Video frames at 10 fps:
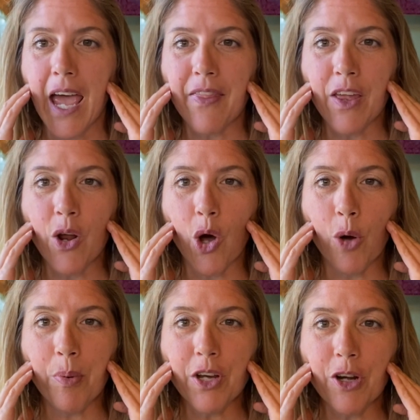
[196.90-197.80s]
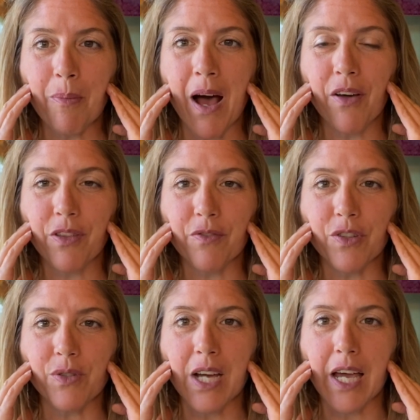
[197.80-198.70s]
And then open your mouth a
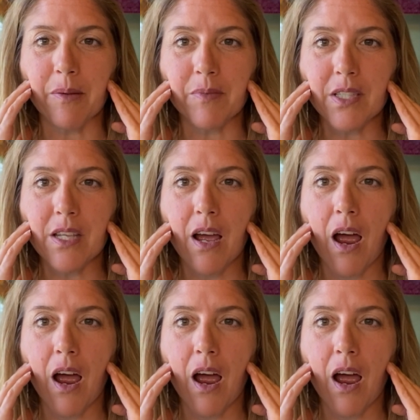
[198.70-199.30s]
few times.